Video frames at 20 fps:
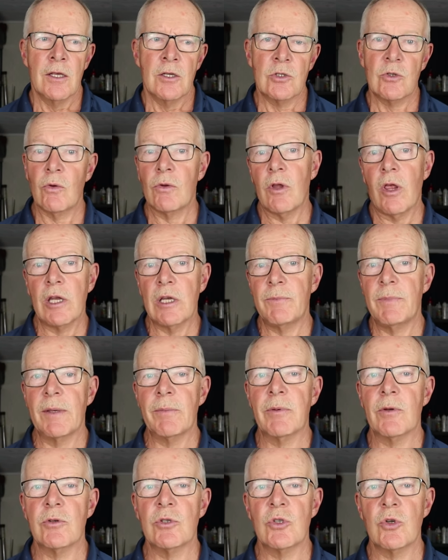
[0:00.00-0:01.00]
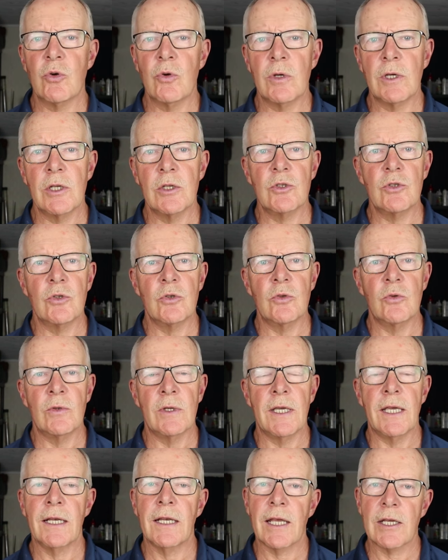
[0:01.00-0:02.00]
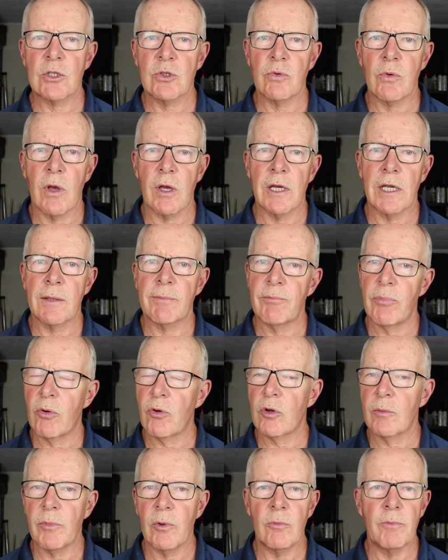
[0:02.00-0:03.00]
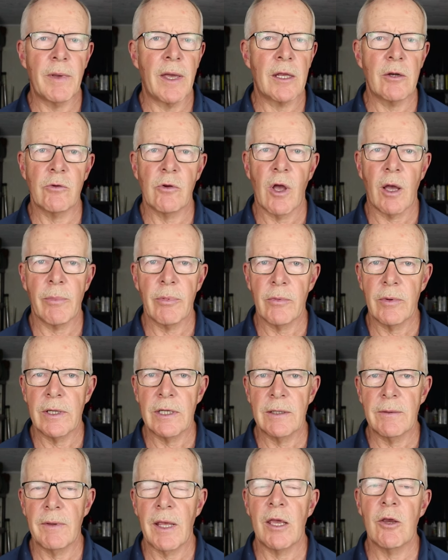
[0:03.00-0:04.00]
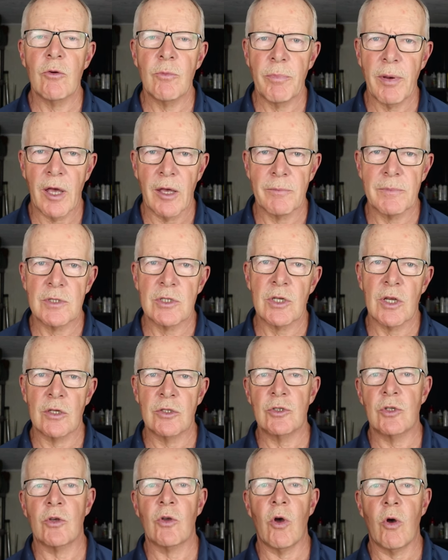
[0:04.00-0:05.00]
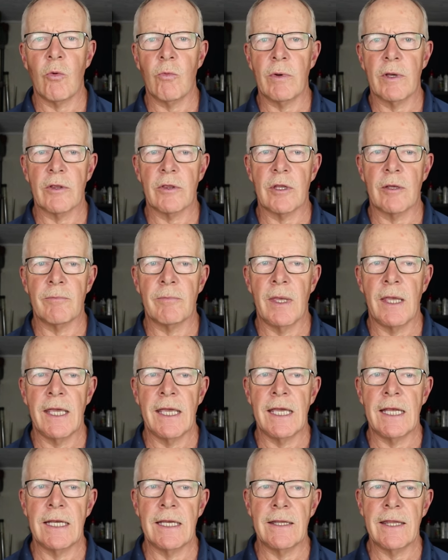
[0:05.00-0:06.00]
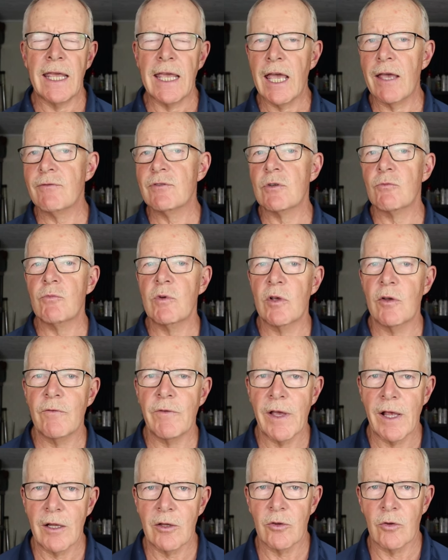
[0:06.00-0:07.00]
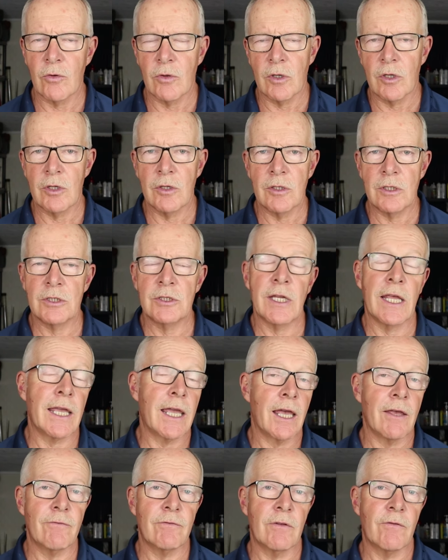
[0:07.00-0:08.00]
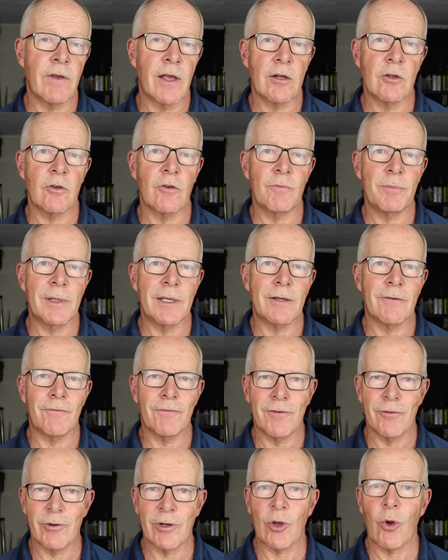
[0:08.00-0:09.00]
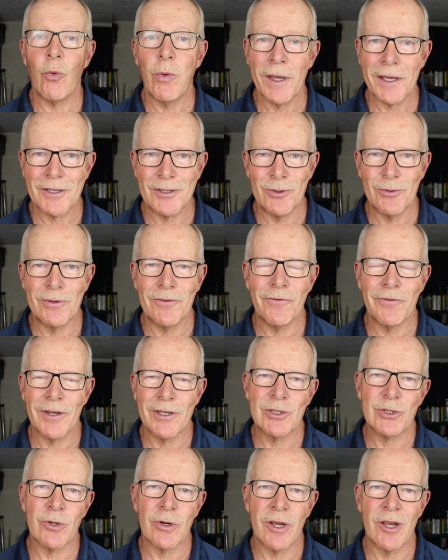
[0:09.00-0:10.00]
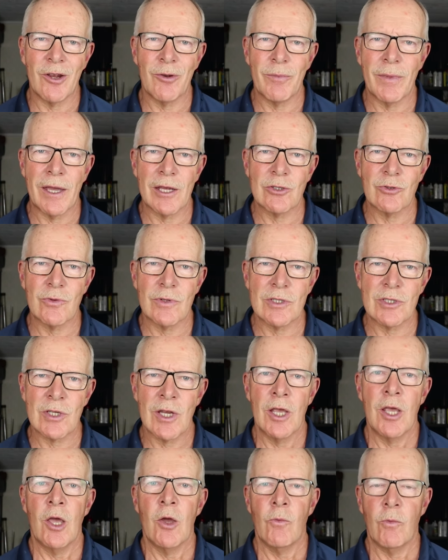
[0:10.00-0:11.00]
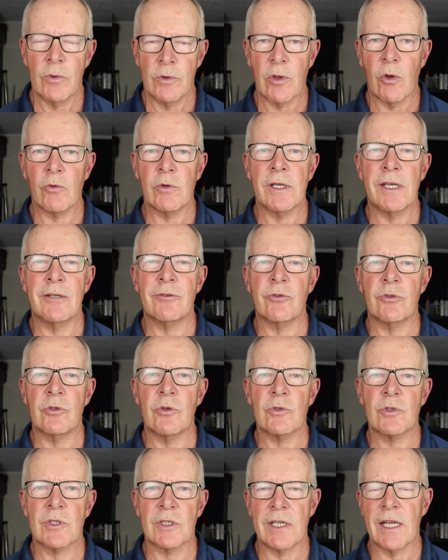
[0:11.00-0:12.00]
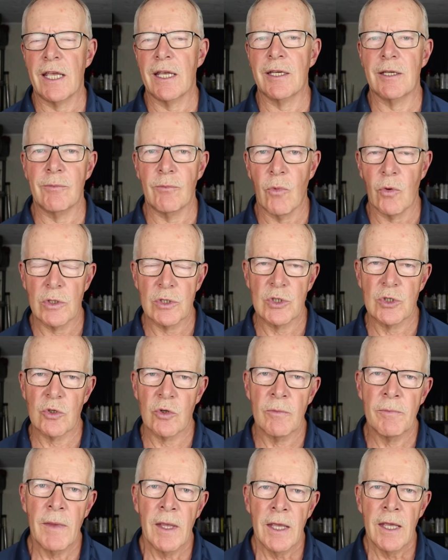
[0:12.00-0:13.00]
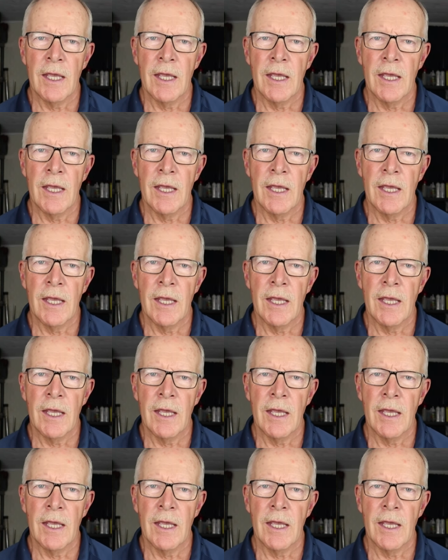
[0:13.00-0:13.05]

So a lot of people are turning to electronic, portable, battery-operated air pumps to go with them, and they have some real value. They have the value of being very quick to inflate your air mattress without introducing any moisture,